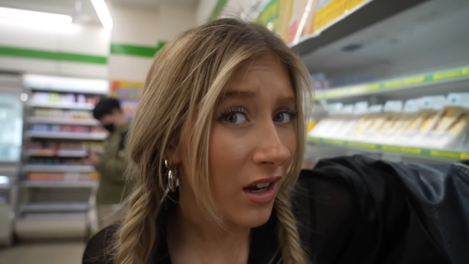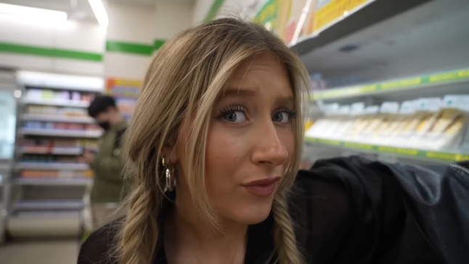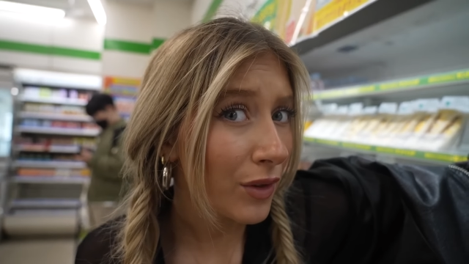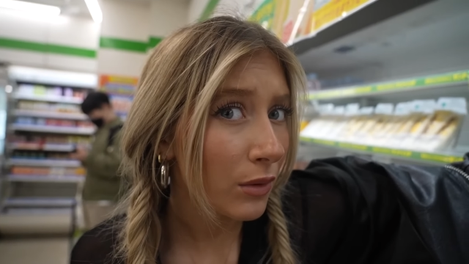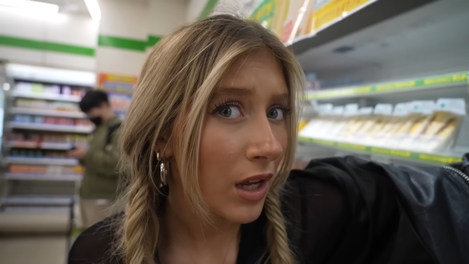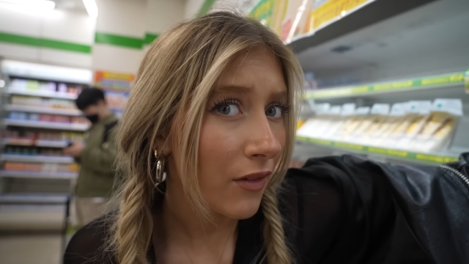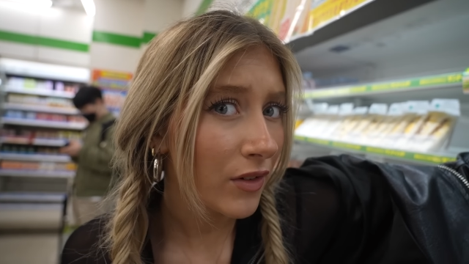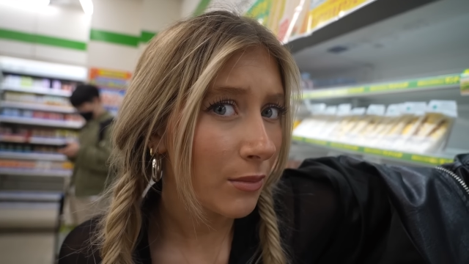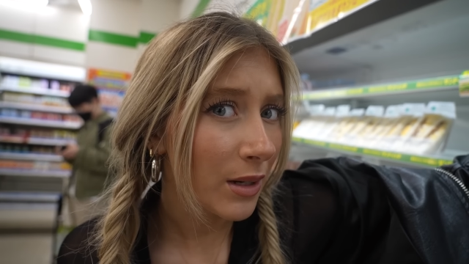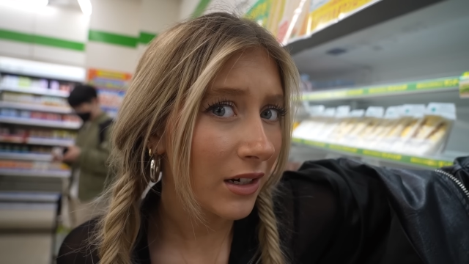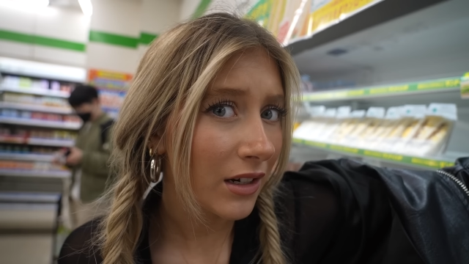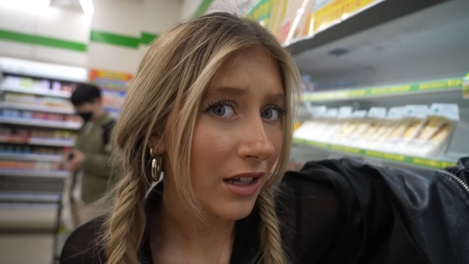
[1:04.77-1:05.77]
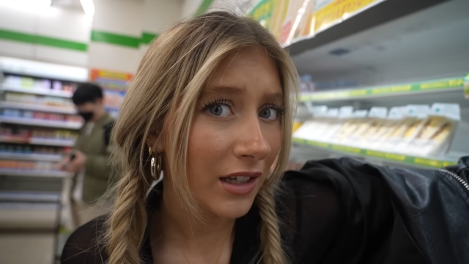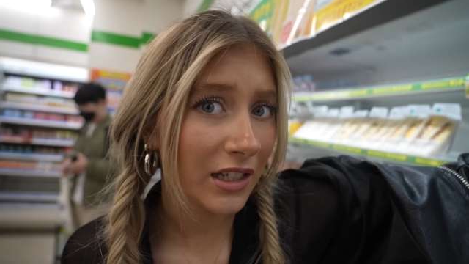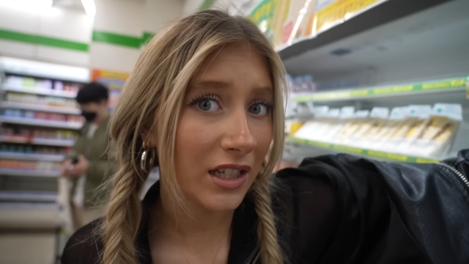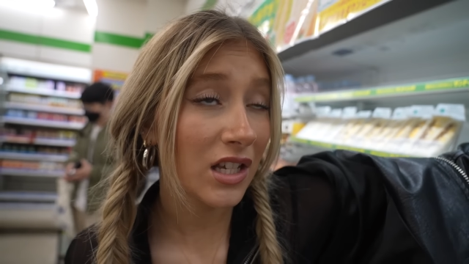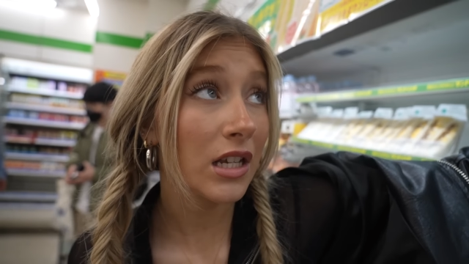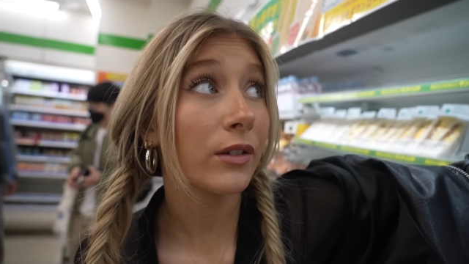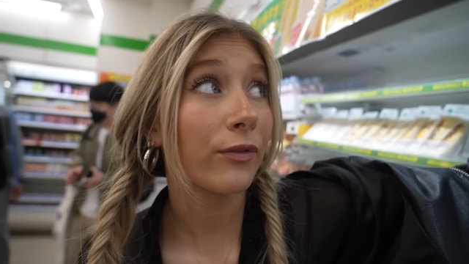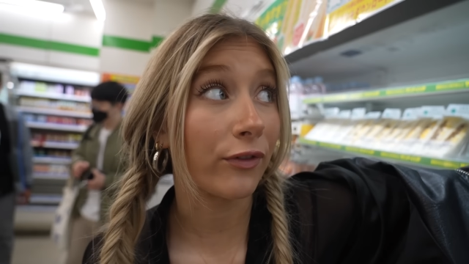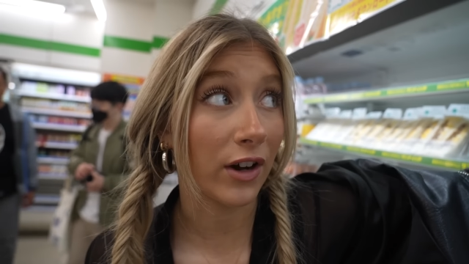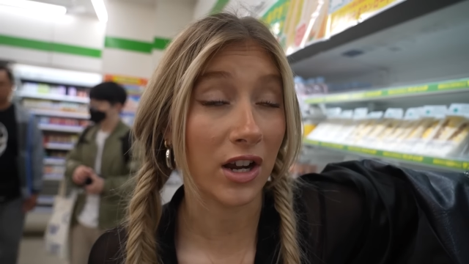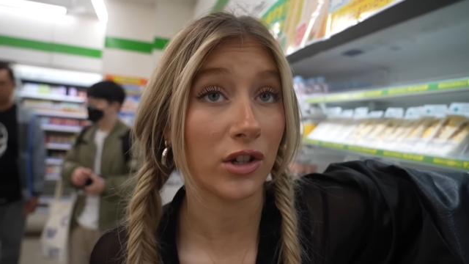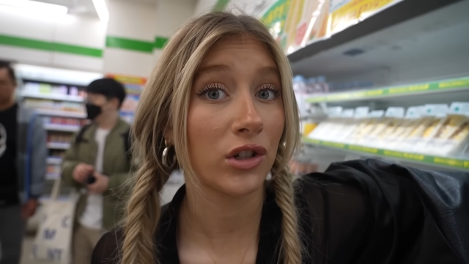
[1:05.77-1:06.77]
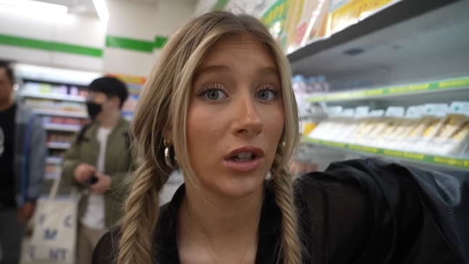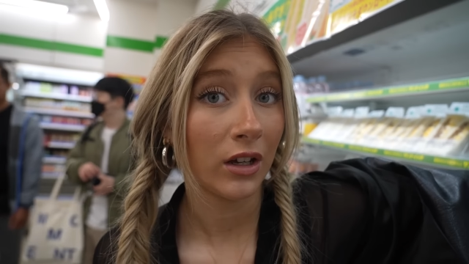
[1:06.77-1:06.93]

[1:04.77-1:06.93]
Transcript: stuff that we have in America. Like, this is fresh.